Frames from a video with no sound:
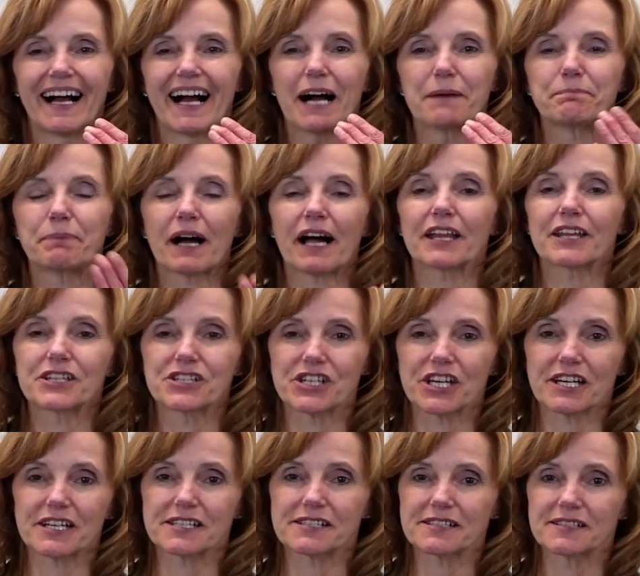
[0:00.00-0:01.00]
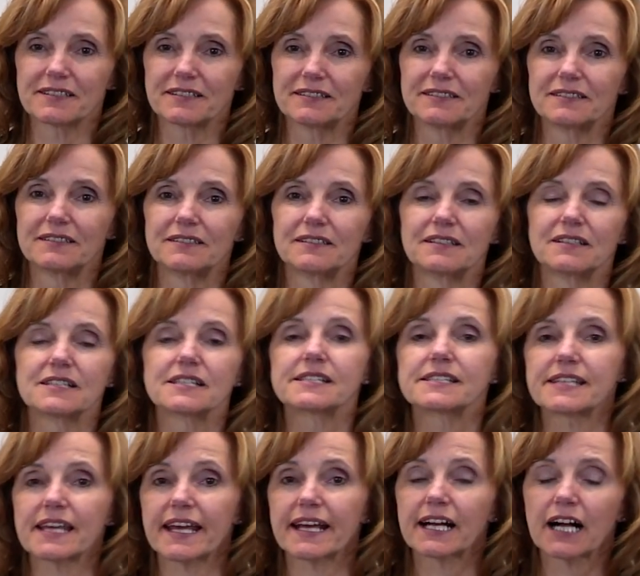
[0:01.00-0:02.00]
Apologize.
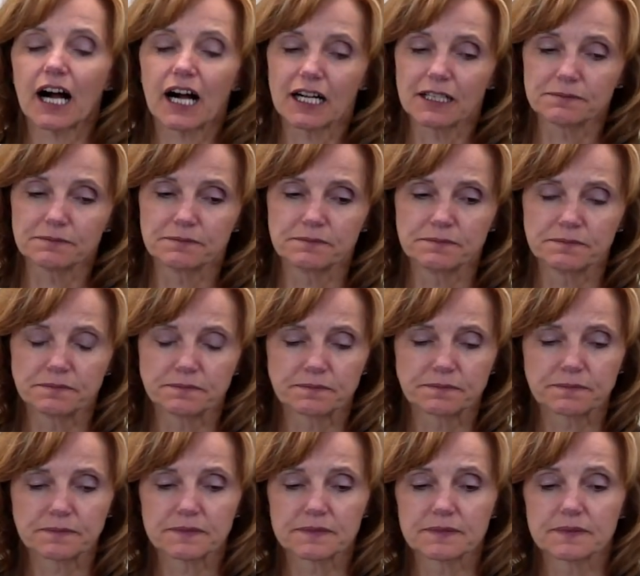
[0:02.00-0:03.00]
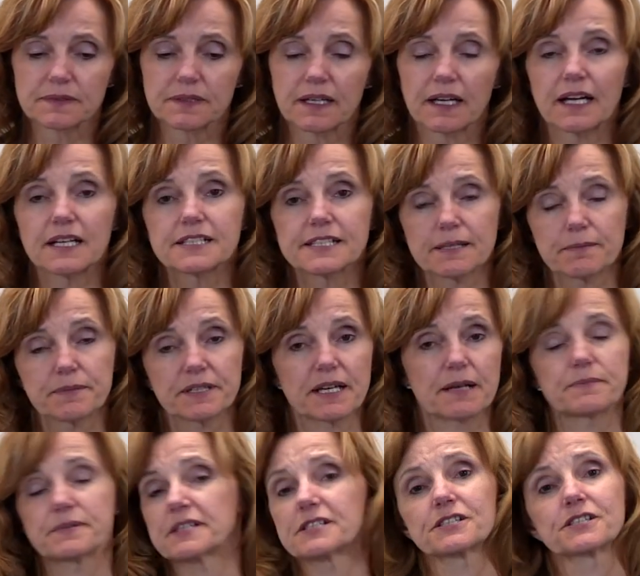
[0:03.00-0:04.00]
Stay calm. And
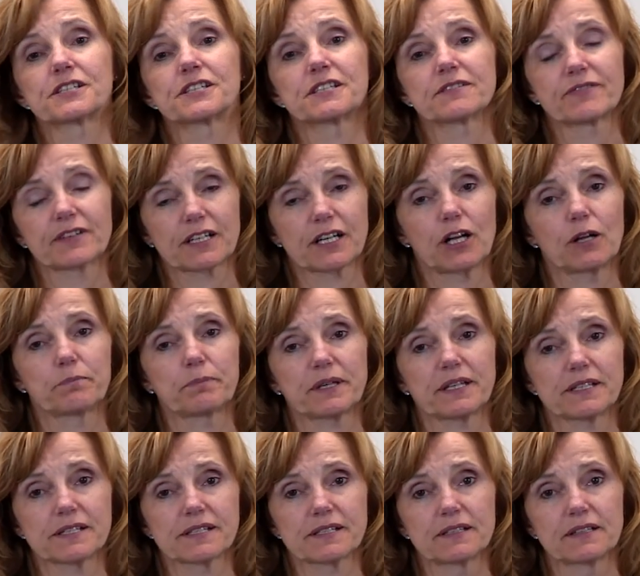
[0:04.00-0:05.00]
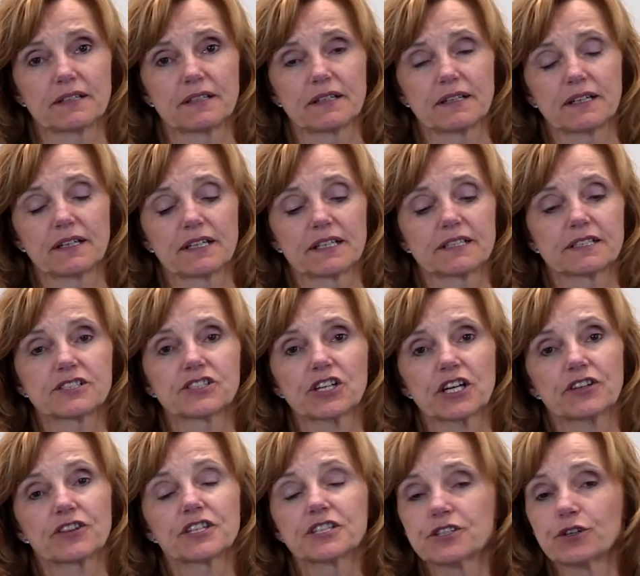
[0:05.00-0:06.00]
sometimes it's the difficult piece.
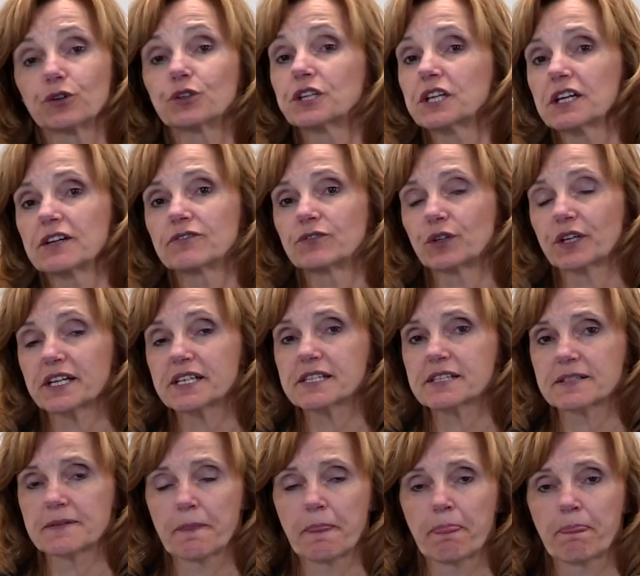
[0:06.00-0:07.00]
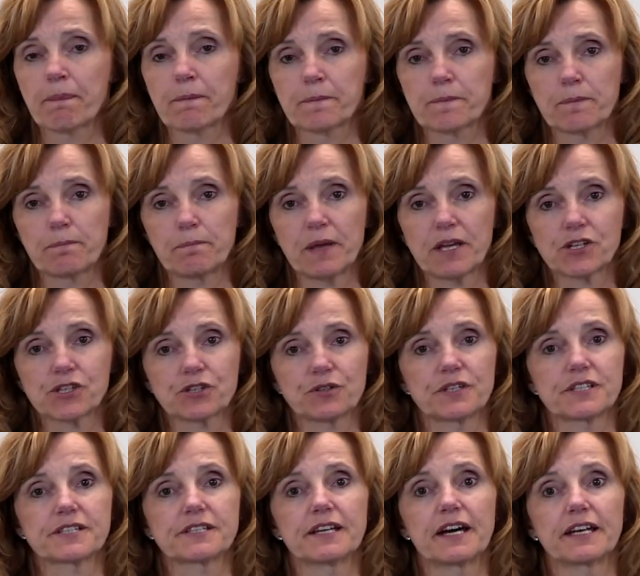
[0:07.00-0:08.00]
Check the tone of your voice. Make sure
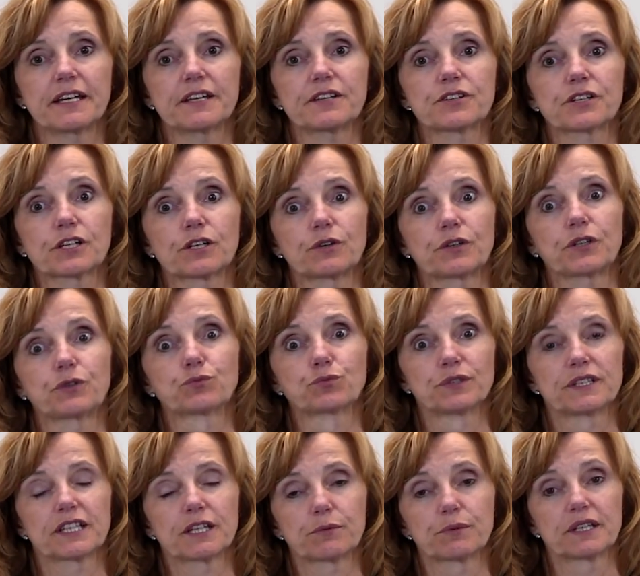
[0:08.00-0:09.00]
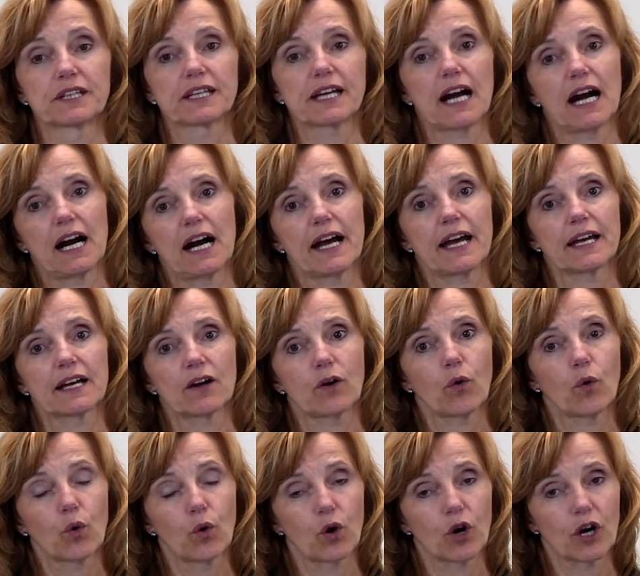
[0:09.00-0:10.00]
it's not either going really, really high
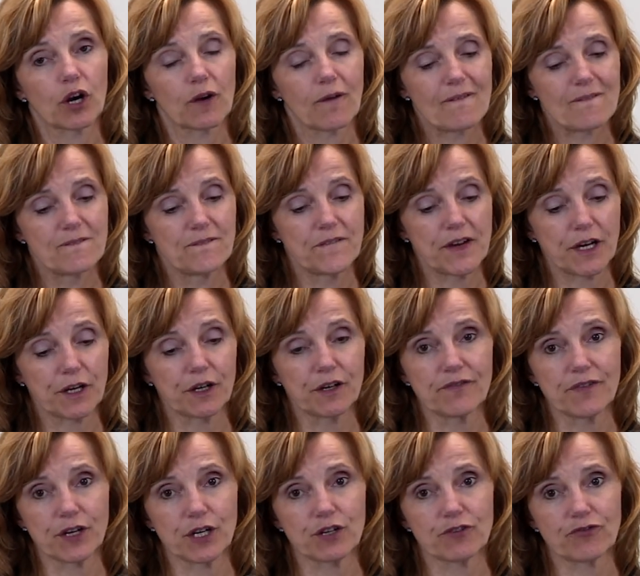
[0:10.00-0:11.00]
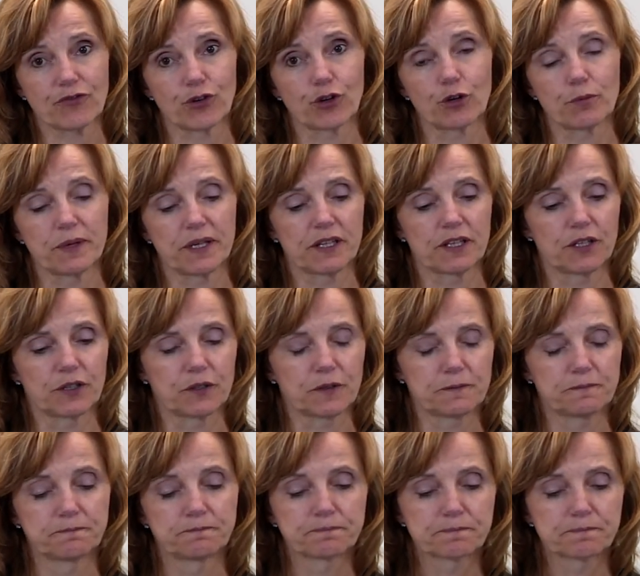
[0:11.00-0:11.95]
or very, very firm and low.